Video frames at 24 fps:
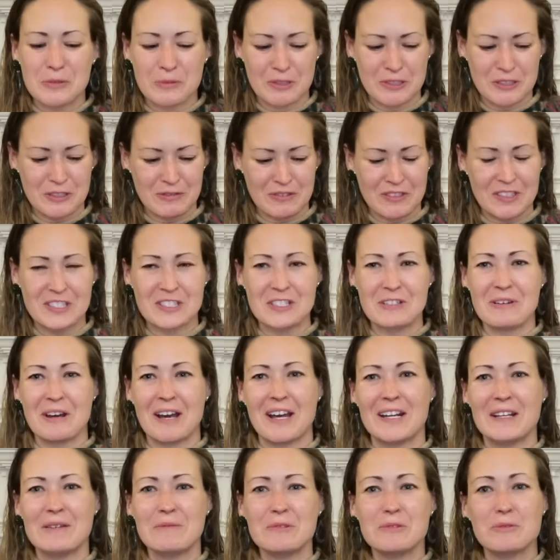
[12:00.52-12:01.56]
which of the two
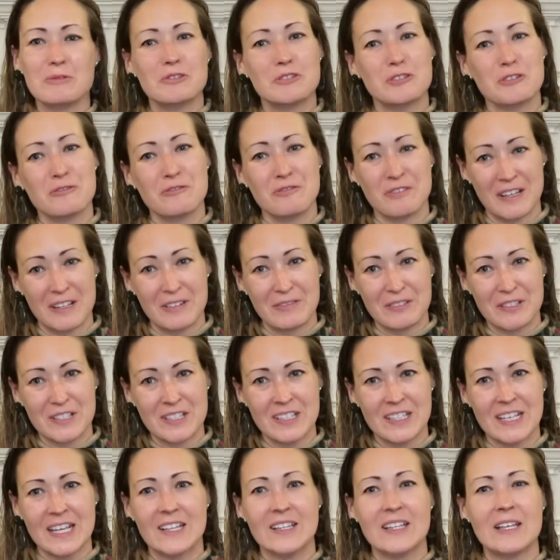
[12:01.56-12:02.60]
items was your
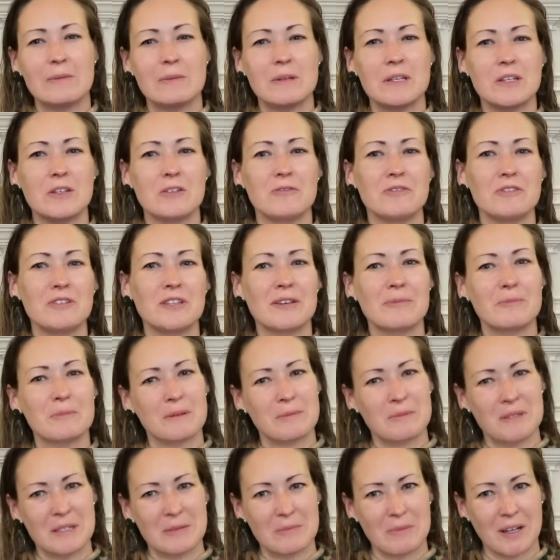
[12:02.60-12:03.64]
favorite, and let me know if you get
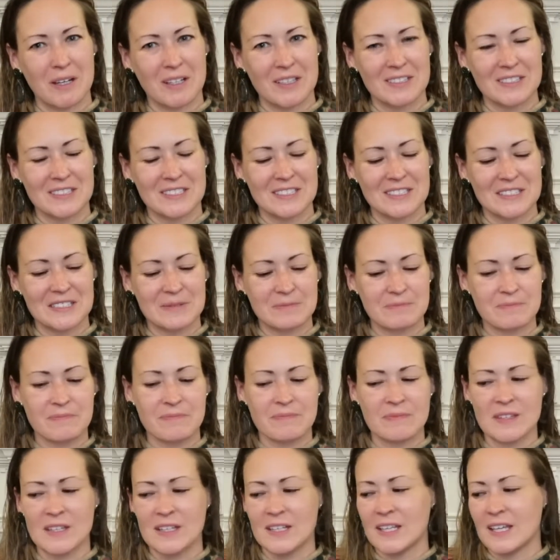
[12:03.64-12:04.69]
Bibbidi boxes.
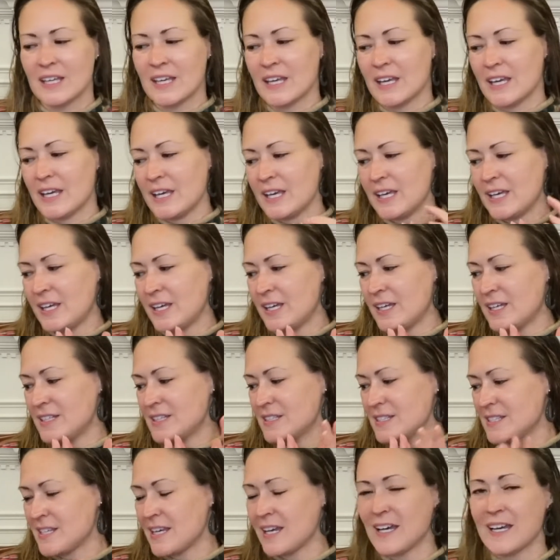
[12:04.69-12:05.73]

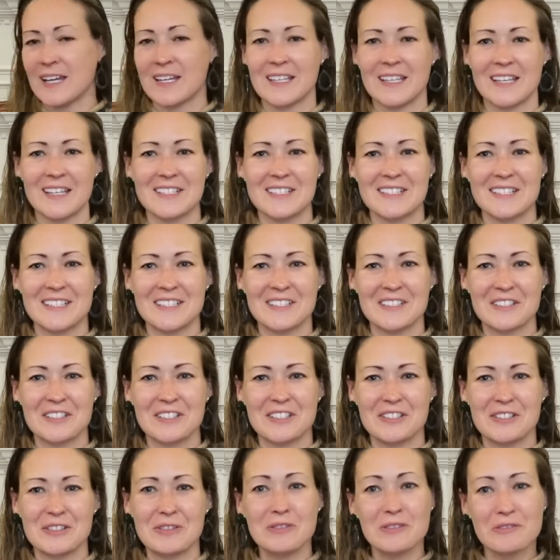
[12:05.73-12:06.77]
And I guess that's
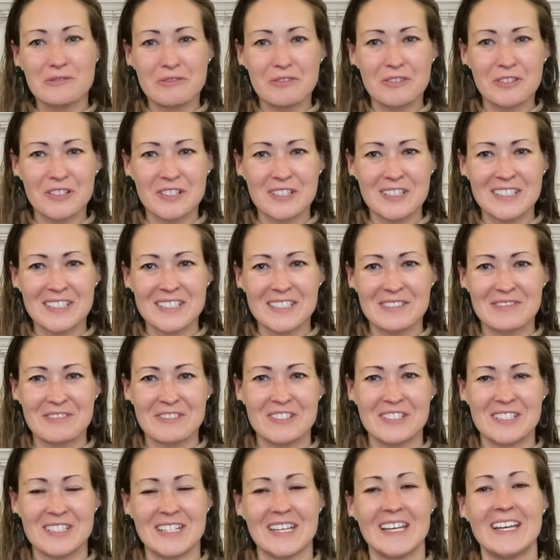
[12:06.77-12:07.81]
gonna do it for us for
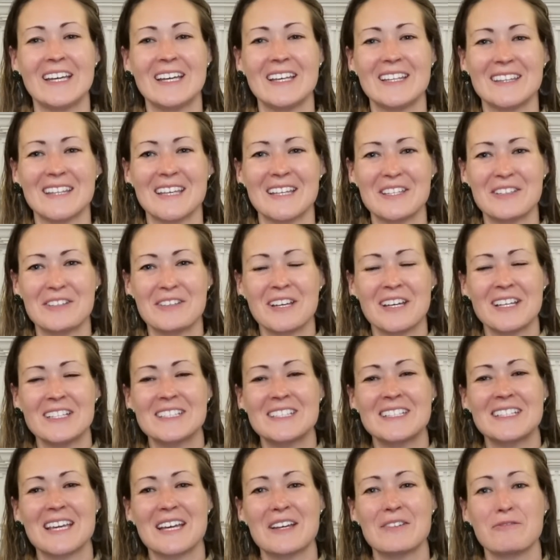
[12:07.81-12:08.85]
today. Thank you guys
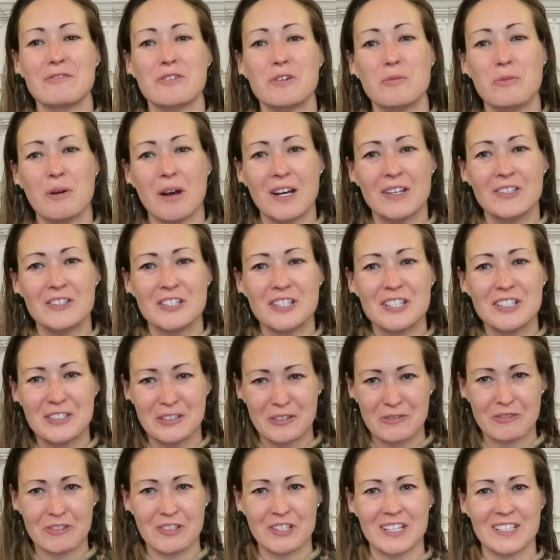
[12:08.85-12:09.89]
again for watching.
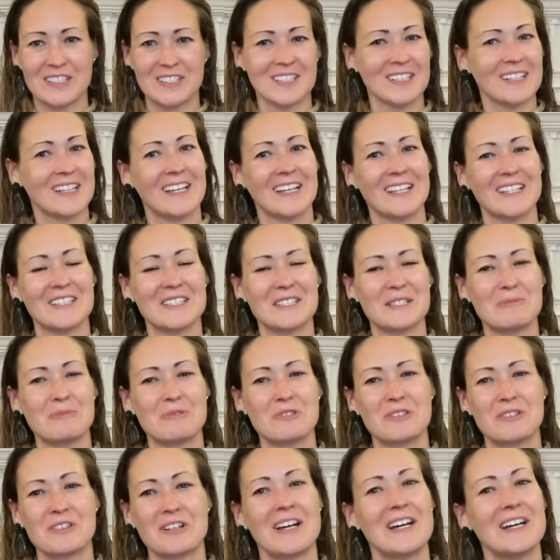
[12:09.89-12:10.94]
Don't forget to like and
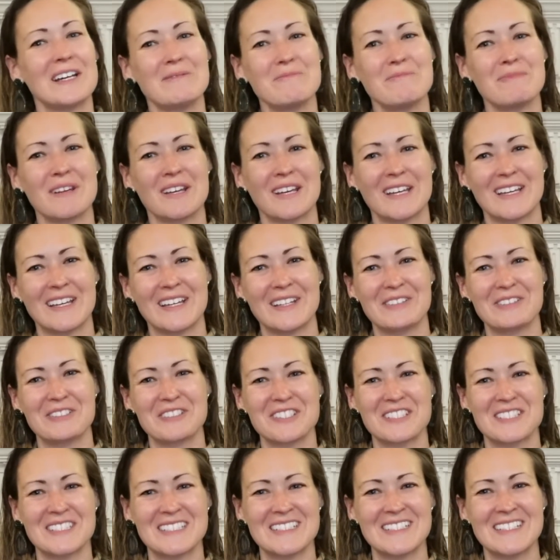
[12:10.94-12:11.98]
subscribe, and we'll
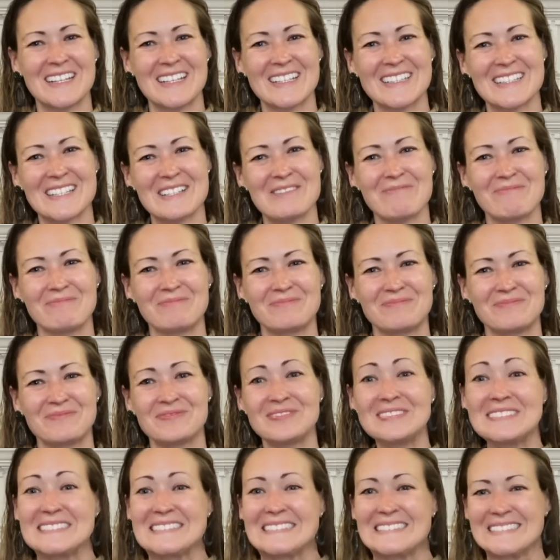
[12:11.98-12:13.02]
see you next time.
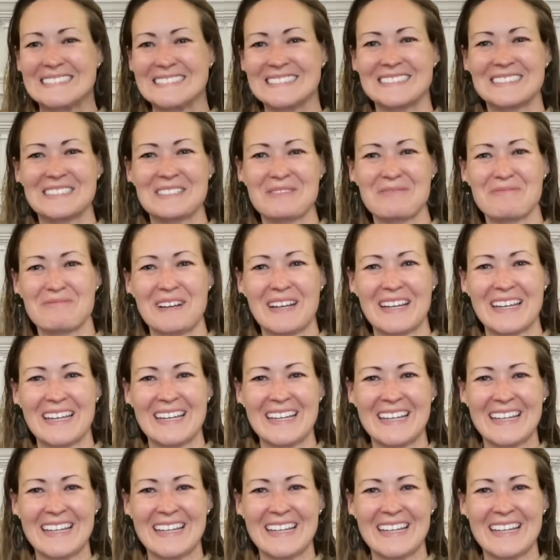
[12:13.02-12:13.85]
Bye.